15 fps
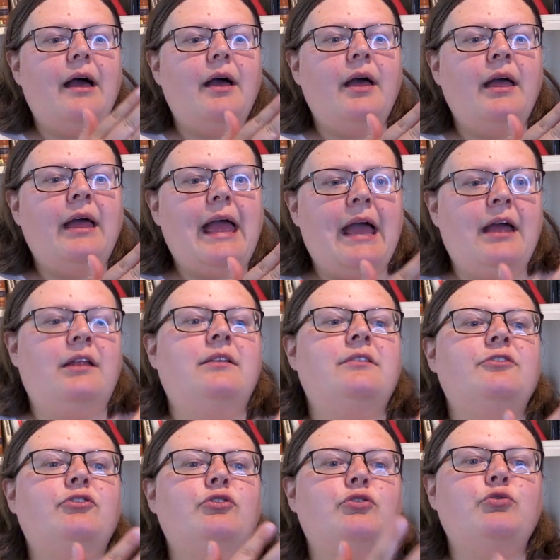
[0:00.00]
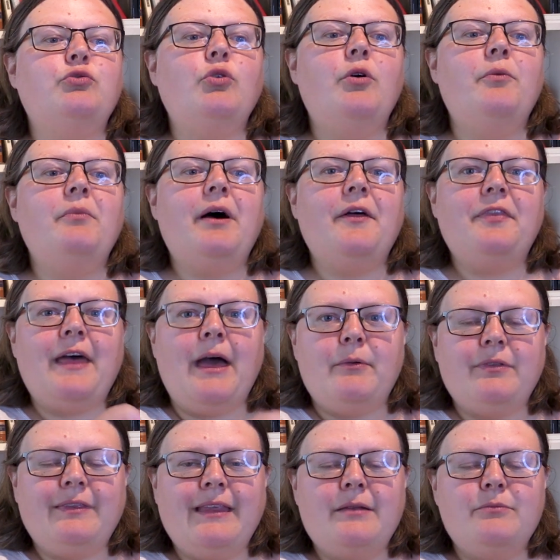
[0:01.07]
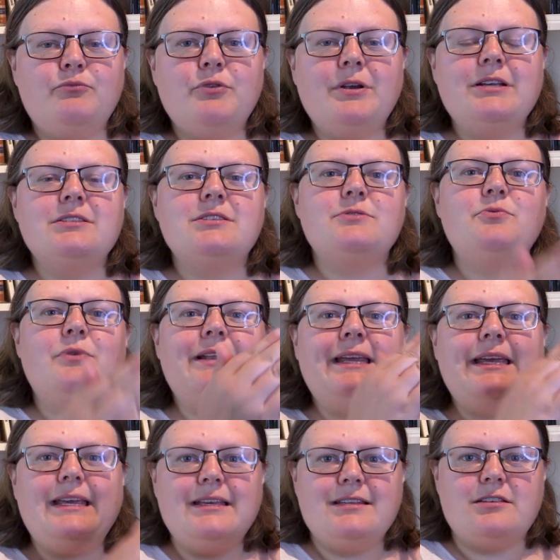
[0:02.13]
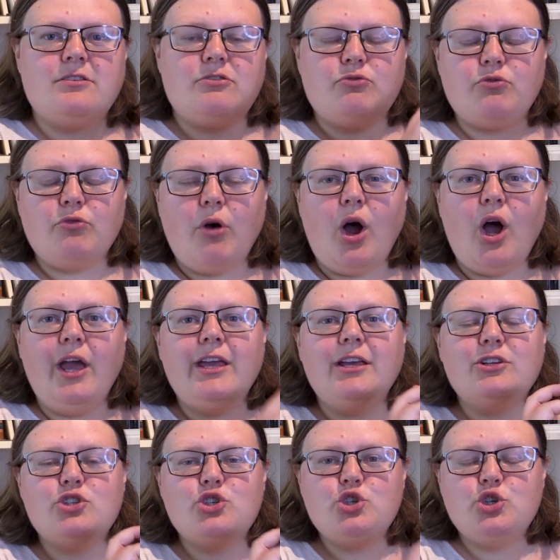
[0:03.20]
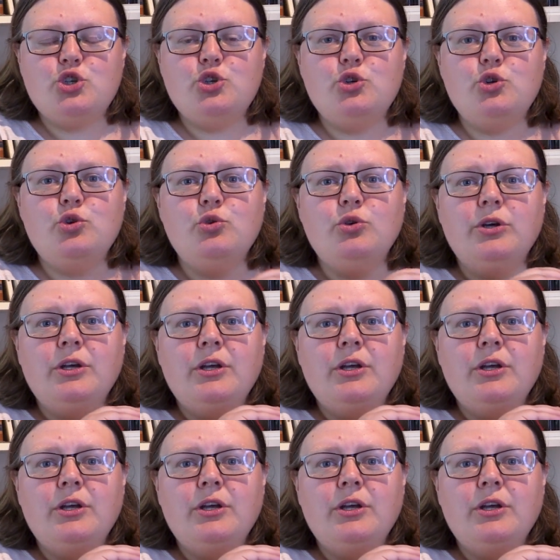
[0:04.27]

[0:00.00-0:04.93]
and the trauma that then brings when he is trying to